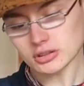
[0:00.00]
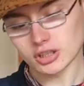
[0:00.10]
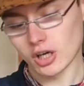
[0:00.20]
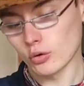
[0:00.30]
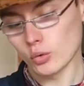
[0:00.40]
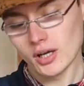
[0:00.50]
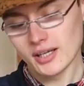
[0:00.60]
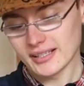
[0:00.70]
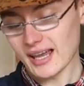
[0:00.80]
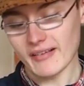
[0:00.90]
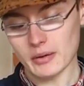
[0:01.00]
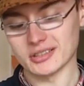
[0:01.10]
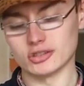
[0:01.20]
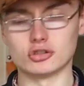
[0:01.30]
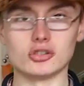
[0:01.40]
So yeah, that was
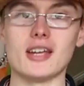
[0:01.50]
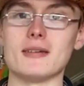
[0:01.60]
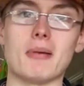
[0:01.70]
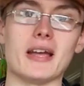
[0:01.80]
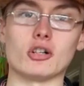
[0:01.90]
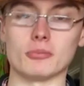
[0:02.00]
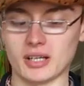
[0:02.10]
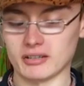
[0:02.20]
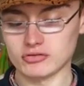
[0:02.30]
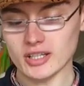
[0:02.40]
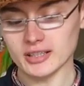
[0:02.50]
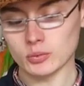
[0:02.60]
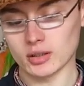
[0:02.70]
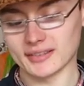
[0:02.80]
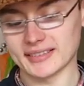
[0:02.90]
a great pickup and I really
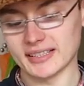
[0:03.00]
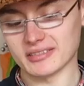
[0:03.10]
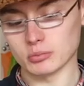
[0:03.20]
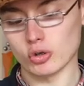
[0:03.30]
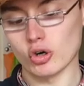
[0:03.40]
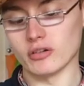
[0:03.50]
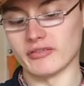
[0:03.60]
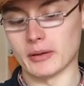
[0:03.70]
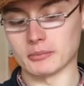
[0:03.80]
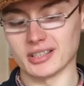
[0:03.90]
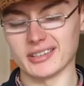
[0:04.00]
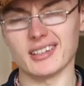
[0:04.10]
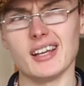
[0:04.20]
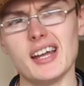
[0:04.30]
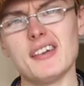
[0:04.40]
want to see some more of them because
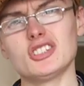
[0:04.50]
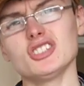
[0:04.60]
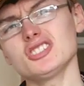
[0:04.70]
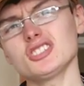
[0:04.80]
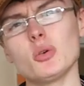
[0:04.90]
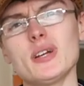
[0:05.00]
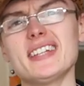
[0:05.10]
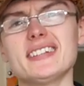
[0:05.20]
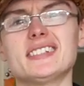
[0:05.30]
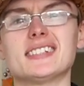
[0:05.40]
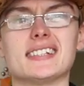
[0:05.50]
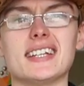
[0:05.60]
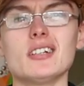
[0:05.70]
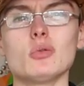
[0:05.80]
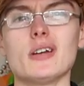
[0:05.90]
they're just so easy to
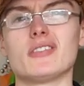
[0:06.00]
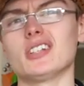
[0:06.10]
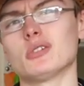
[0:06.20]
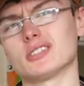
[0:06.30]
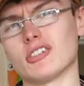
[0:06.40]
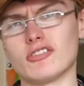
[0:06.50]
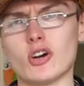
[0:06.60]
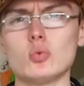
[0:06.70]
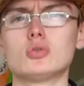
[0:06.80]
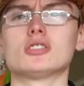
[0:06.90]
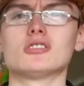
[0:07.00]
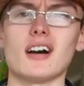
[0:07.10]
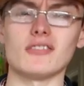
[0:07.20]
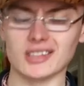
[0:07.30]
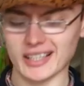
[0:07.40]
deal with, you know, to
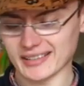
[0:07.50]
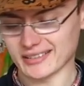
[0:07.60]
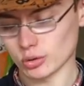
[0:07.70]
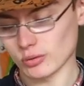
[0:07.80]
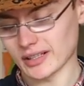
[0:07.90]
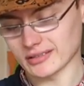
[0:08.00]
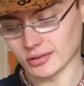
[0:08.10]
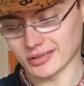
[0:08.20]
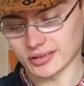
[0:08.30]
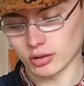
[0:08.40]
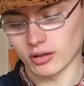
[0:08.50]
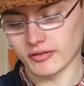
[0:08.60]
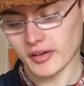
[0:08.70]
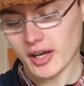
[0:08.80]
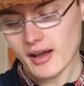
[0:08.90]
photograph, list, all that sort of
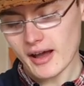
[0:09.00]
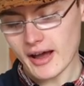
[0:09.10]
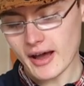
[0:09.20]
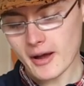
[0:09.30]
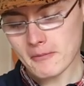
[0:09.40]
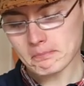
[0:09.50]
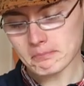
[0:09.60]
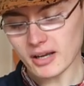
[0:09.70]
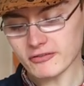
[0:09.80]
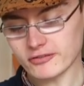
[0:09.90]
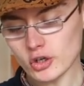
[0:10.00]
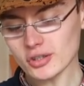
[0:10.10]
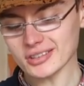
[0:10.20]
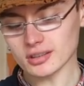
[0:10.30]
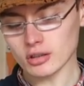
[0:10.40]
stuff. Um, my
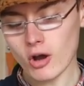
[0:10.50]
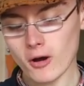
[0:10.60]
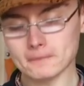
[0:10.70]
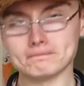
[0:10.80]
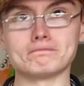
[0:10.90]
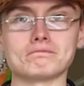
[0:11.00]
first lot